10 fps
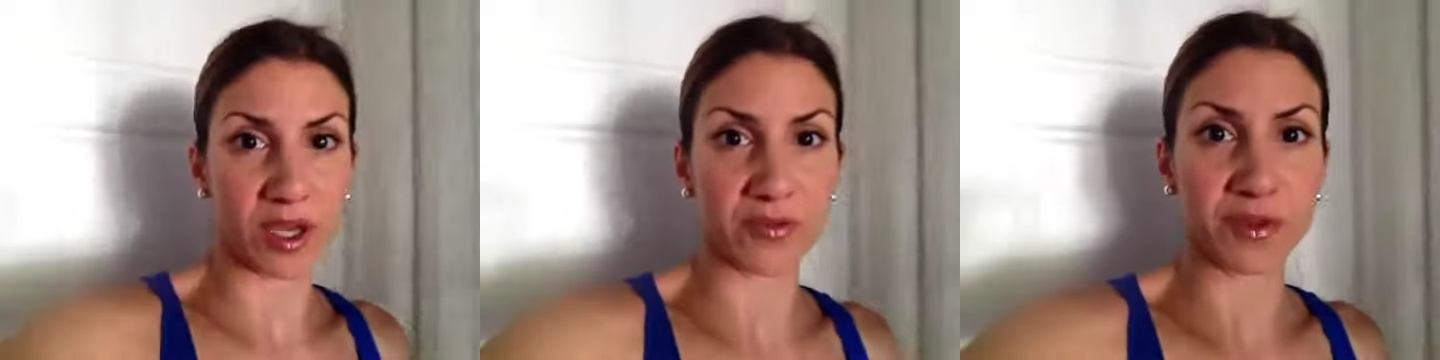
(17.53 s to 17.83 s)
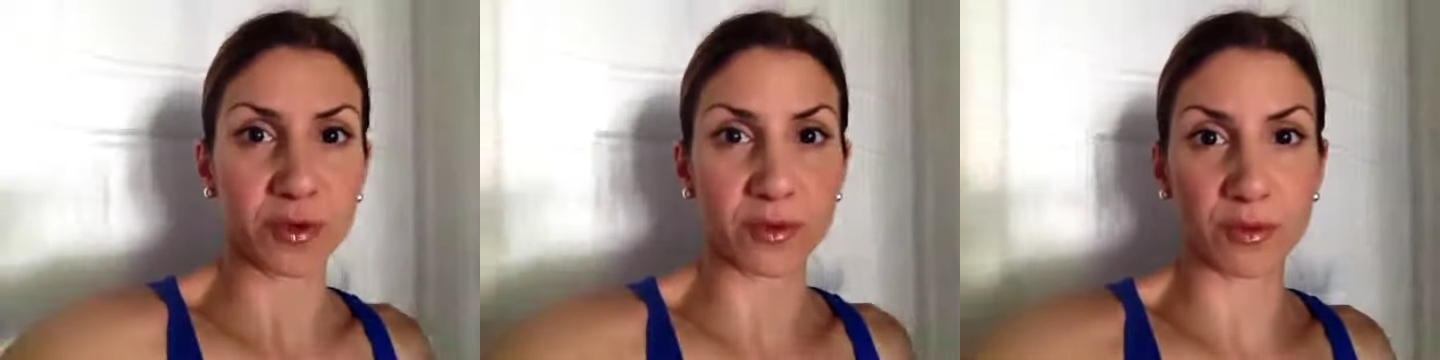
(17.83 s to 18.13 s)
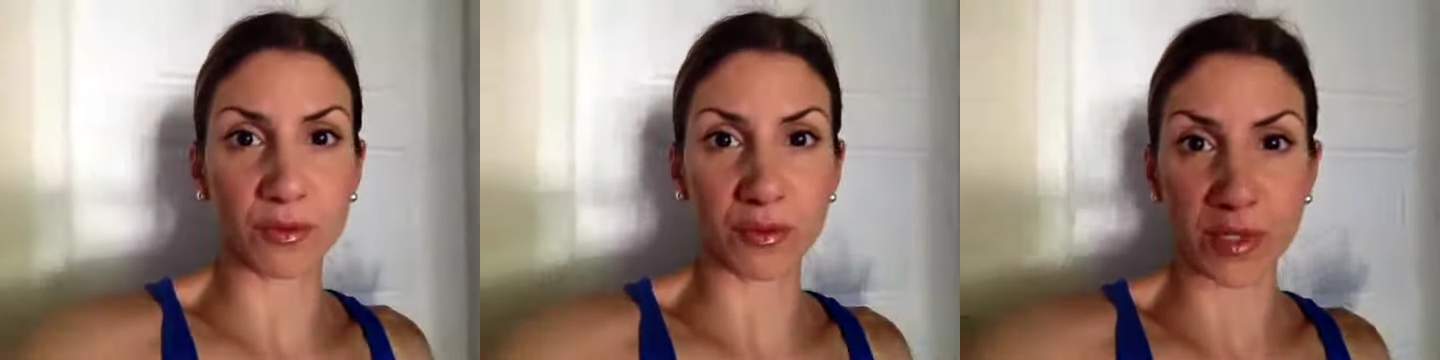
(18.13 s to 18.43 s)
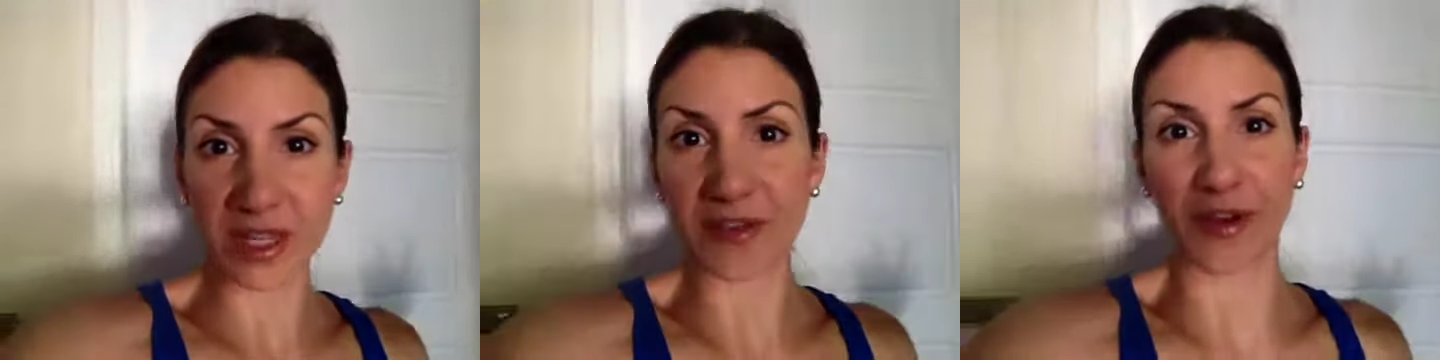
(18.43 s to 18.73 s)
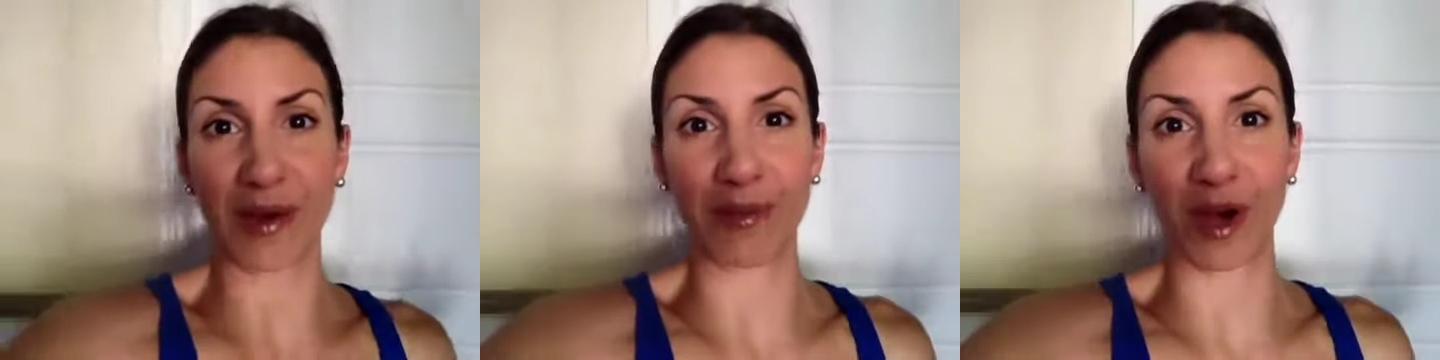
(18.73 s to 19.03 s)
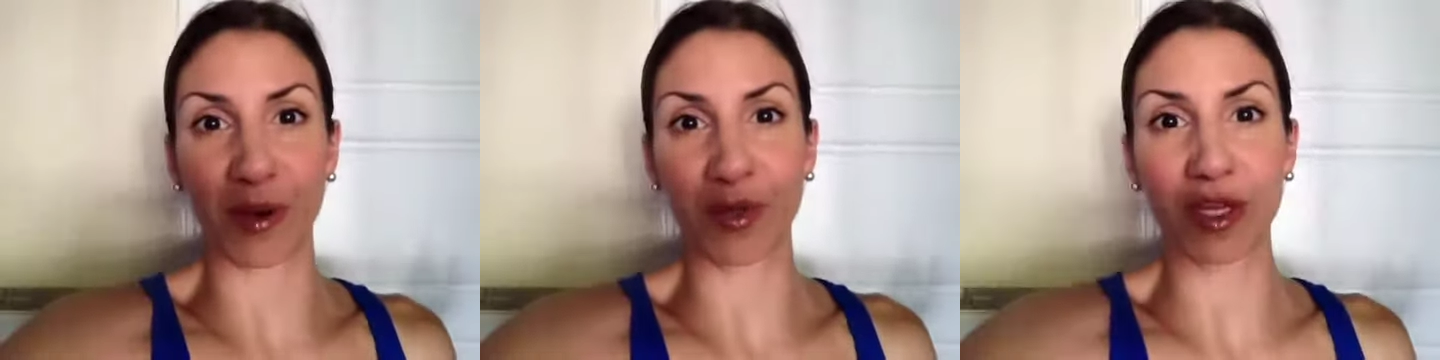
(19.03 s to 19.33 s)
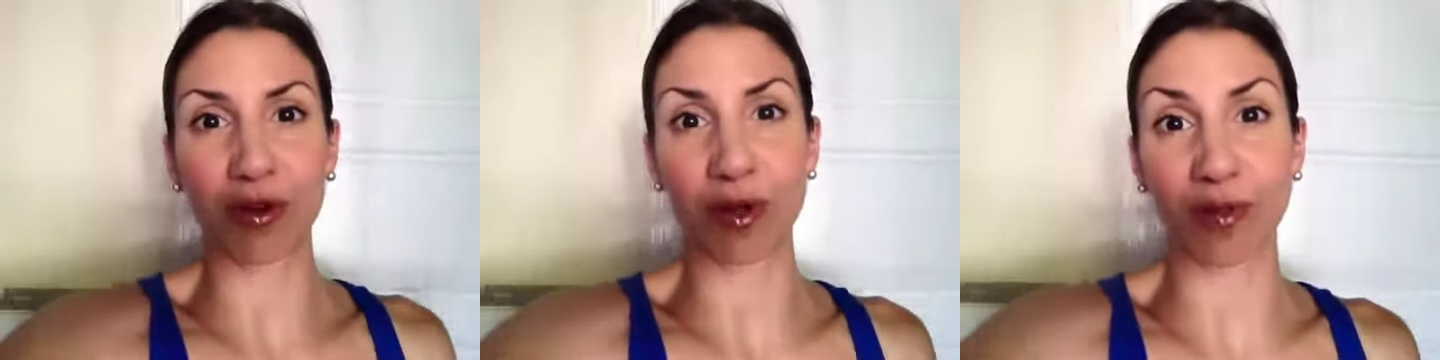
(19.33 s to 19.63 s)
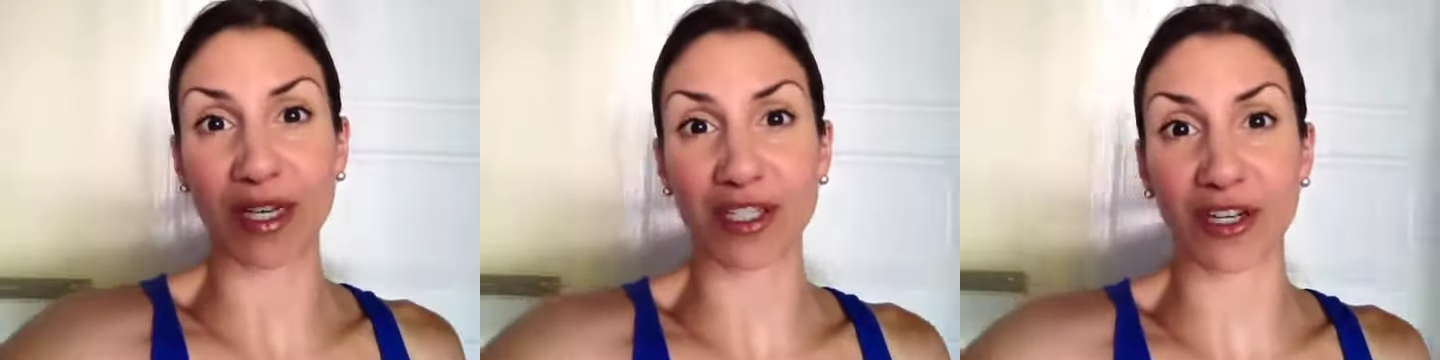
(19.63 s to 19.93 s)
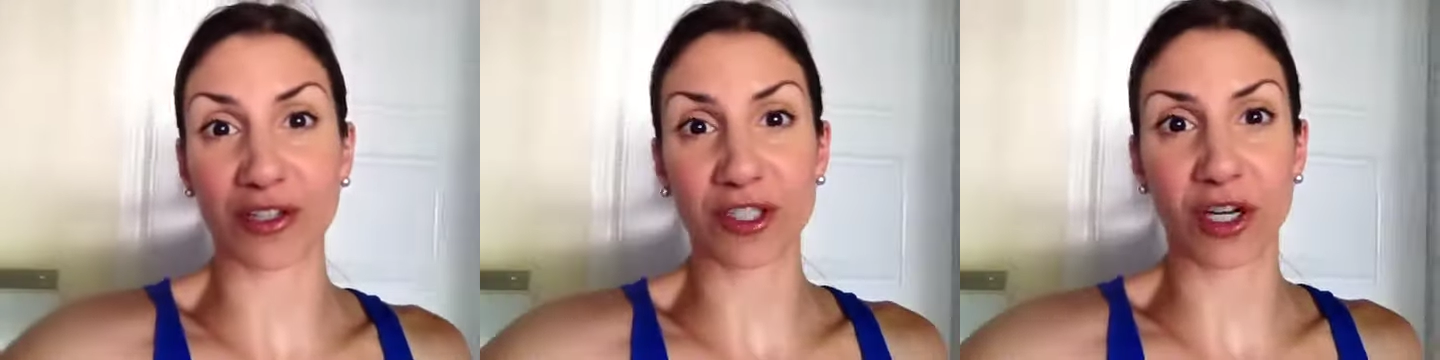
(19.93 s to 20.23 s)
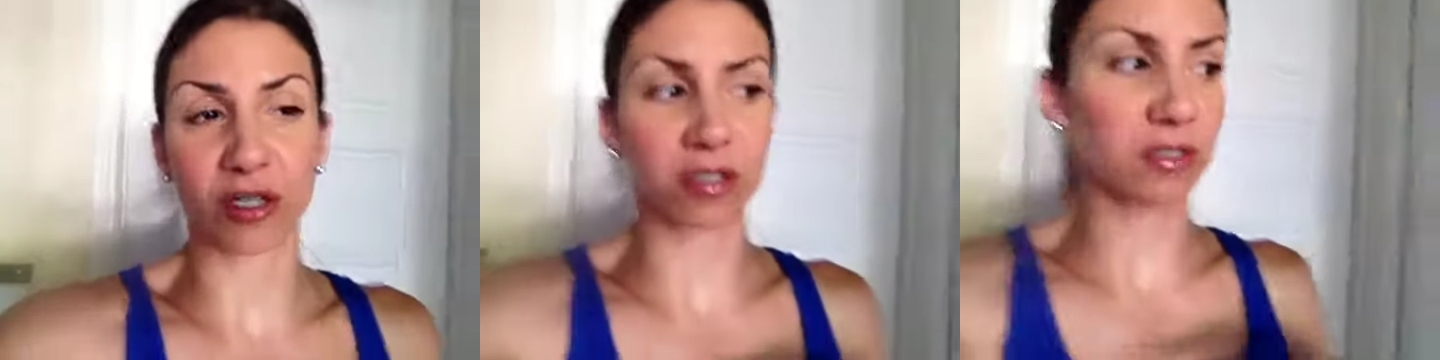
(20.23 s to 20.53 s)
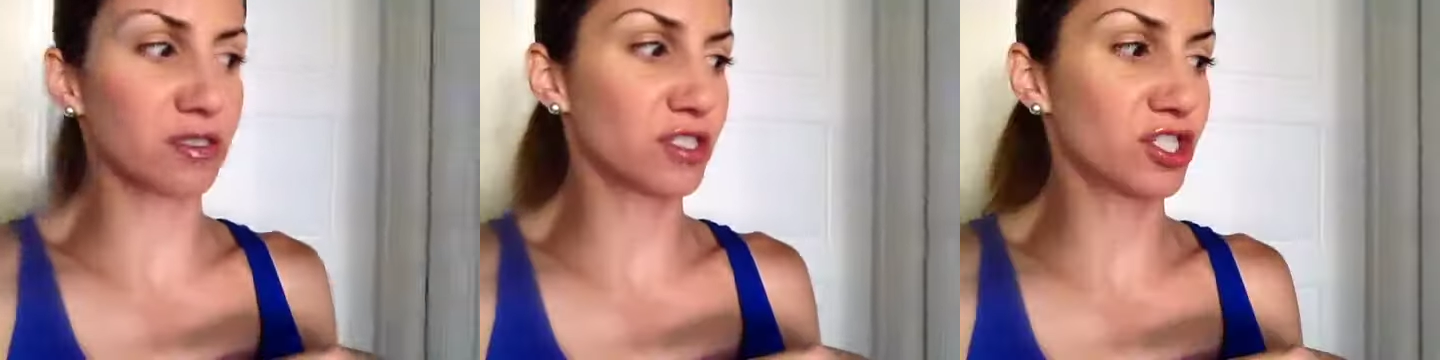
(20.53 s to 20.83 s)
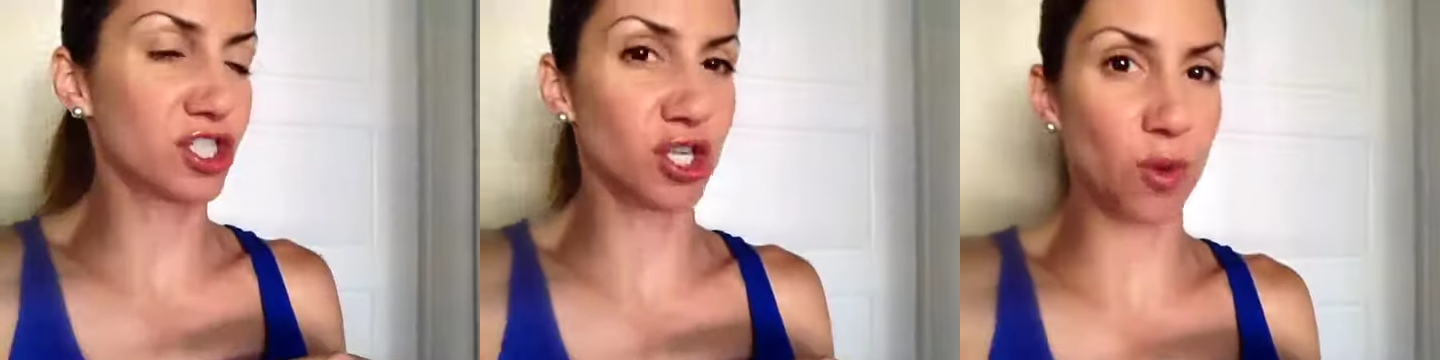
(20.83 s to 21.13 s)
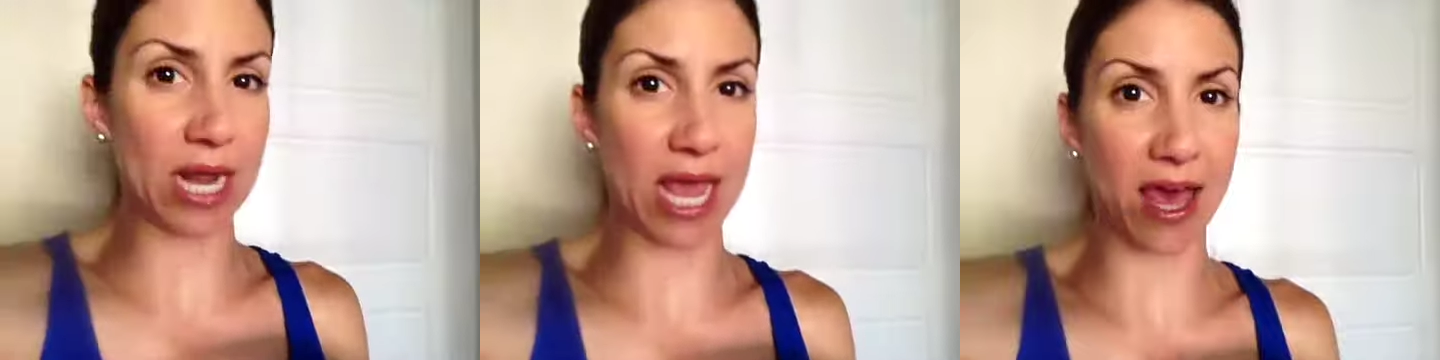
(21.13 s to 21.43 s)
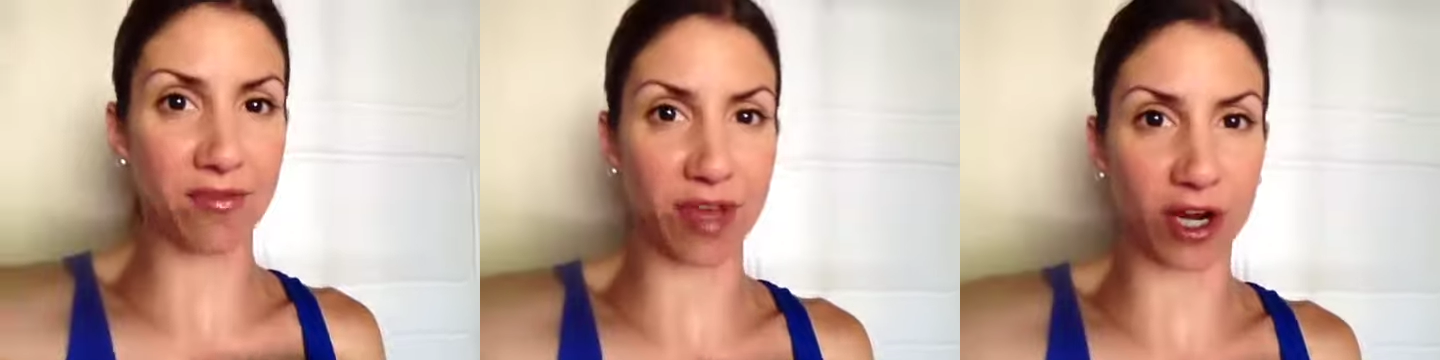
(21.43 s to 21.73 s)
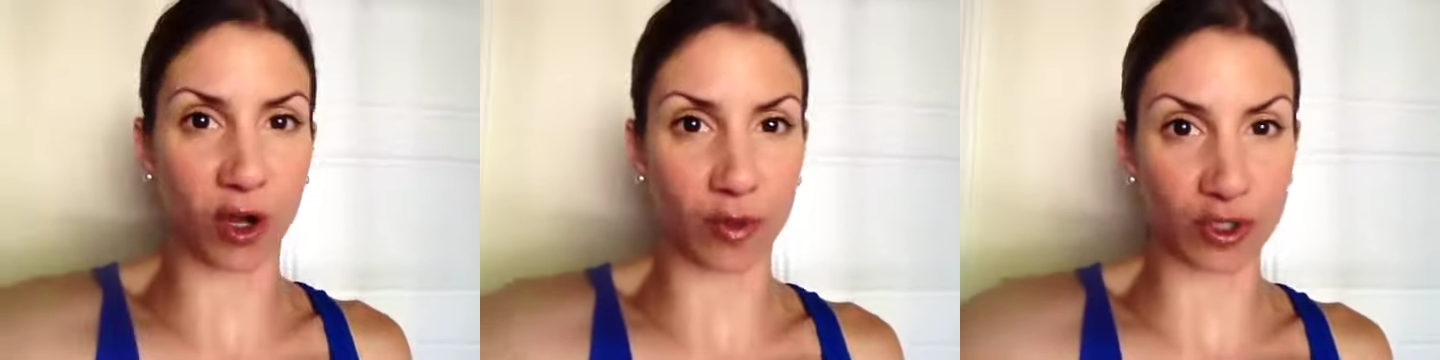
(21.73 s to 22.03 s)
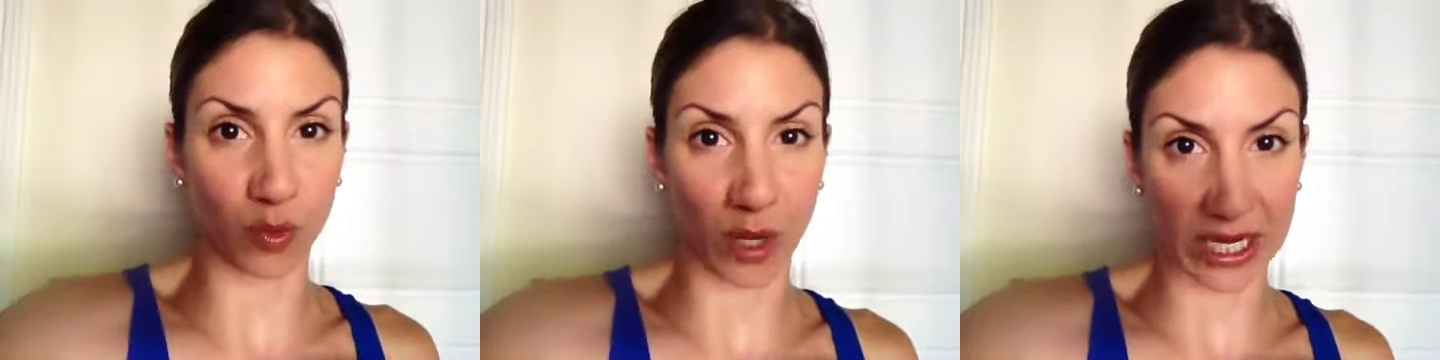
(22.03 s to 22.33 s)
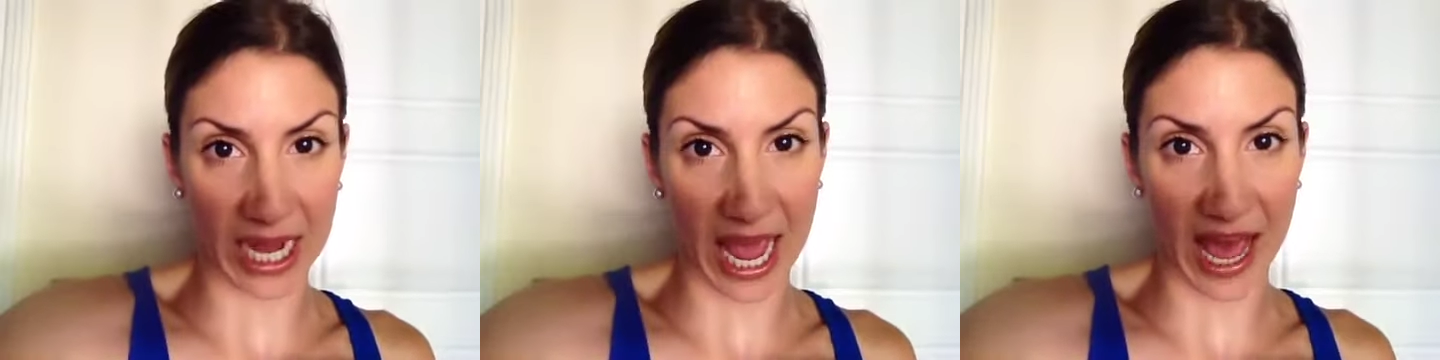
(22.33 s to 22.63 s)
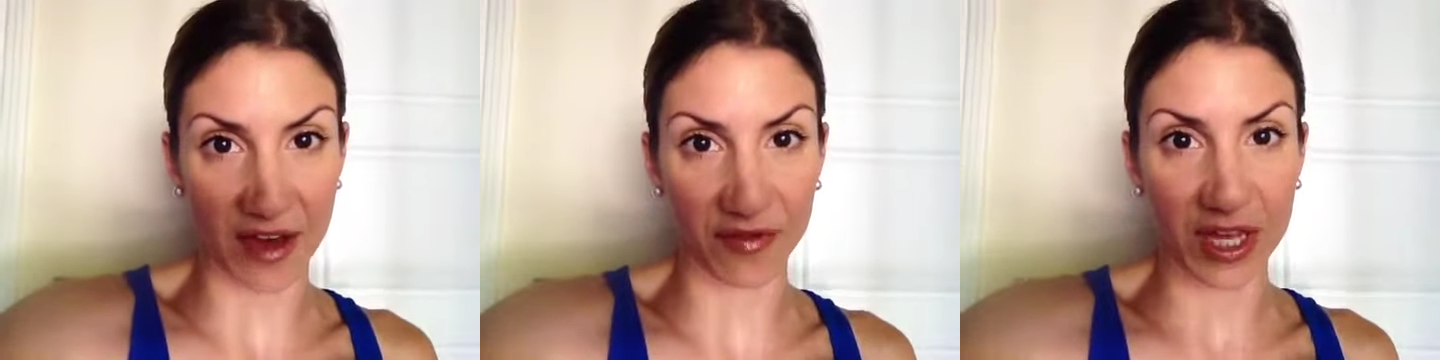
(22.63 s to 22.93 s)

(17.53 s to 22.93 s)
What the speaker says: if you read the Fab Mom, you know that my daughters are 2.5 and almost 1.5.